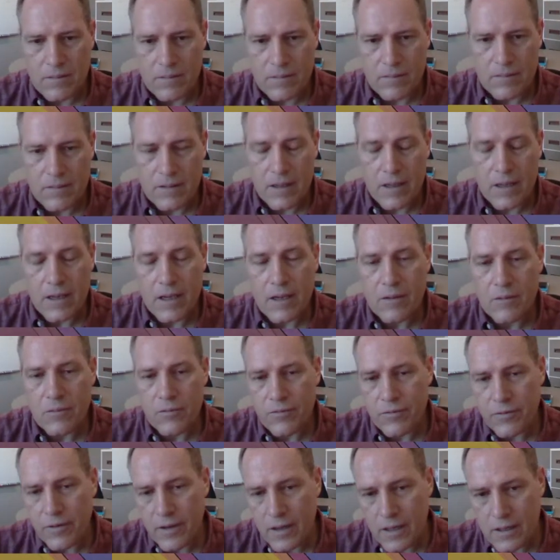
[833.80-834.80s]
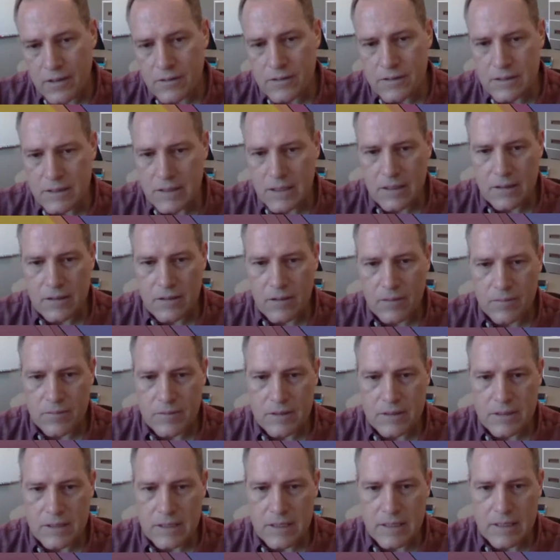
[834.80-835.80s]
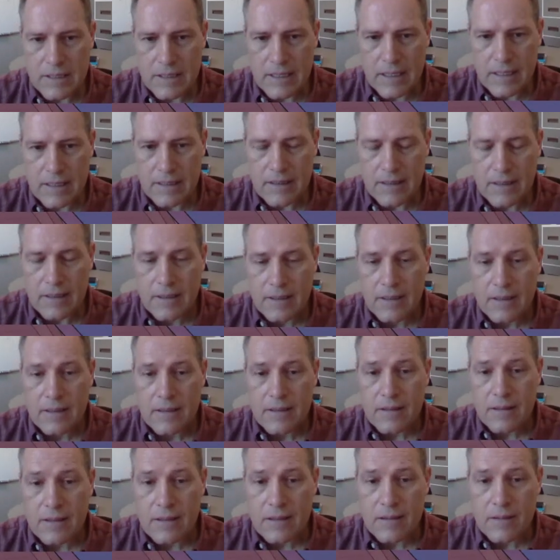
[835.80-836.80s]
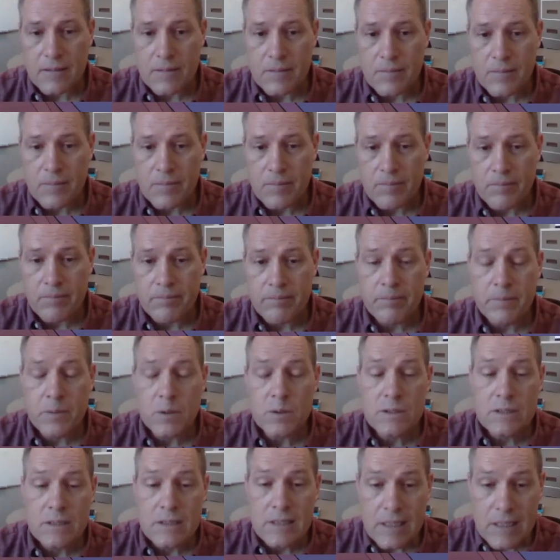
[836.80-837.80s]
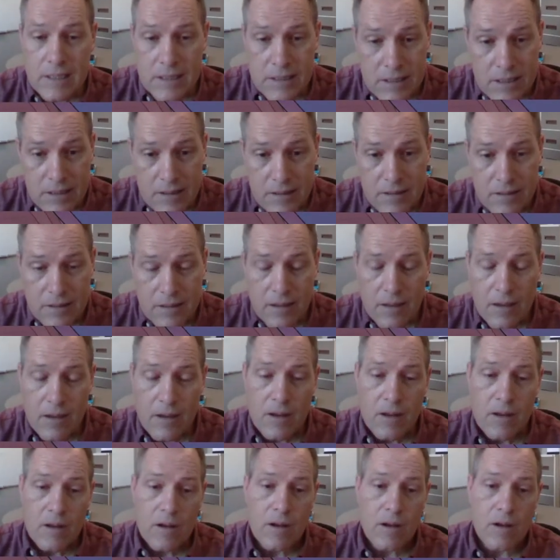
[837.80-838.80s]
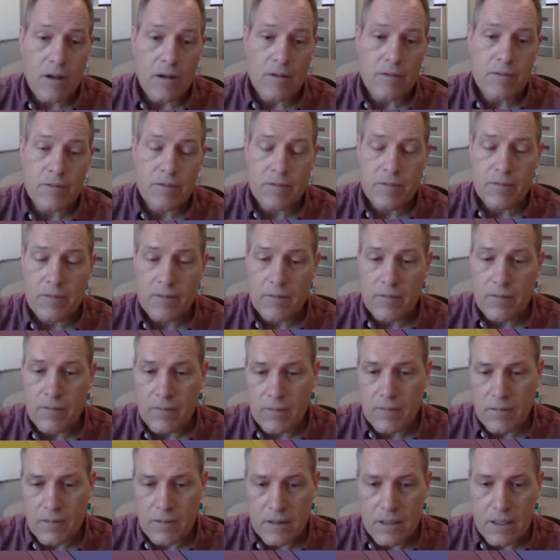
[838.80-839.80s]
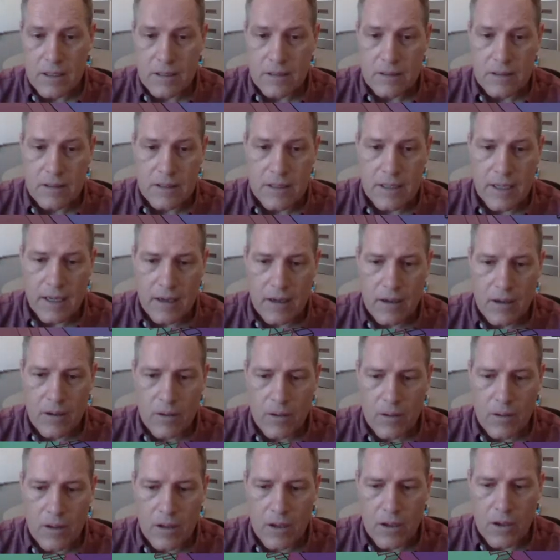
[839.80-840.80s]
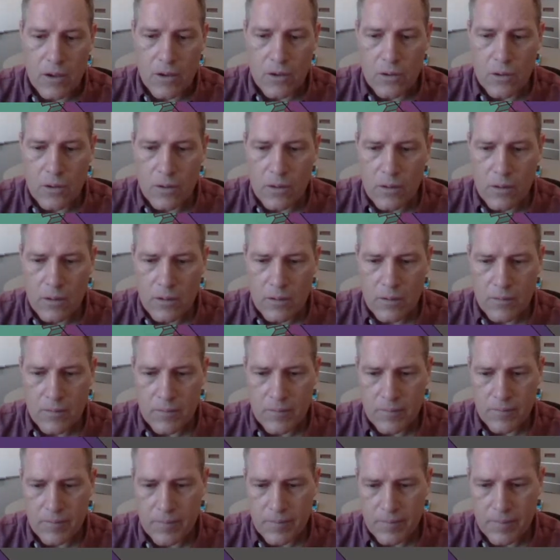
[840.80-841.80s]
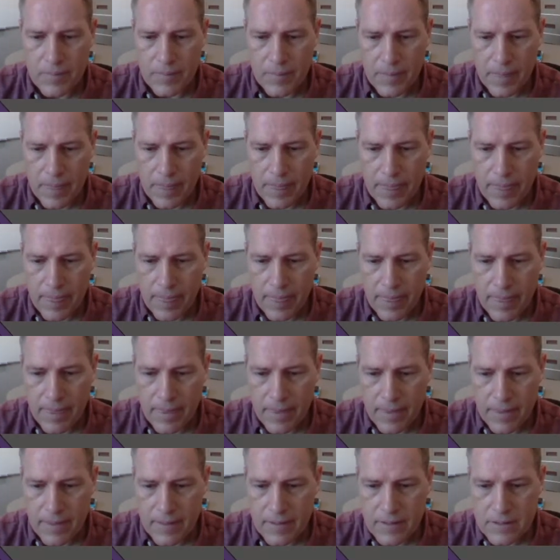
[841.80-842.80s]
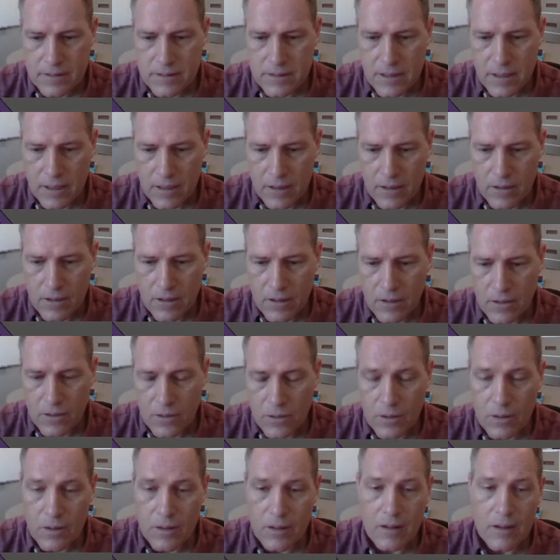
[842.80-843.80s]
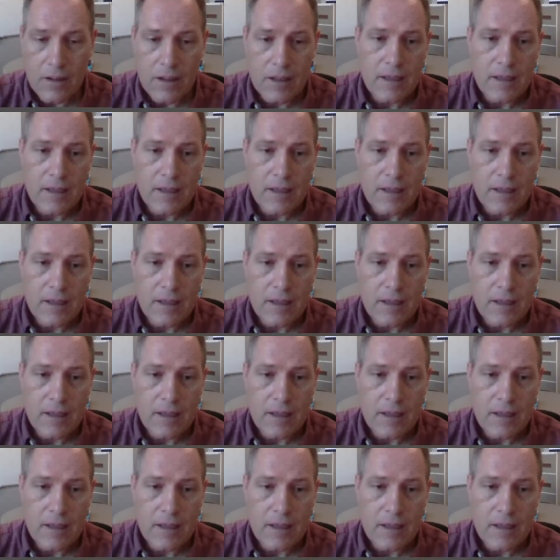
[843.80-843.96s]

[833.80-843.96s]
it follows then obviously that the position of the dowel hole, this dowel hole